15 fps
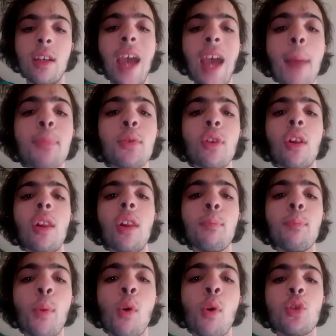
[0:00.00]
Absolutely
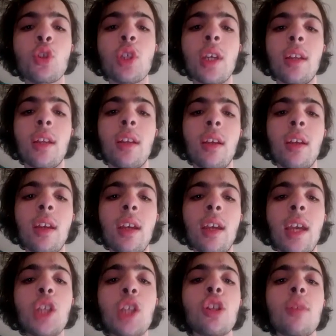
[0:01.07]
bullshit.
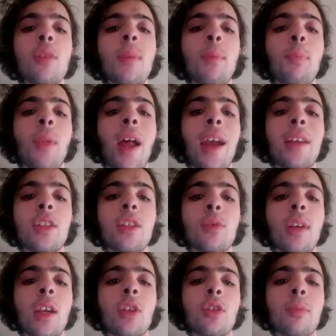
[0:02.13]
He shouldn't be playing this week
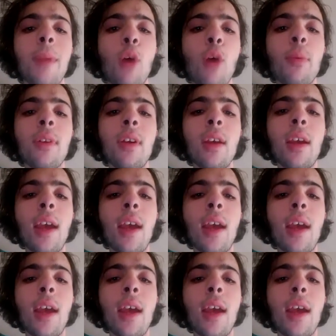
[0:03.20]
against Melbourne.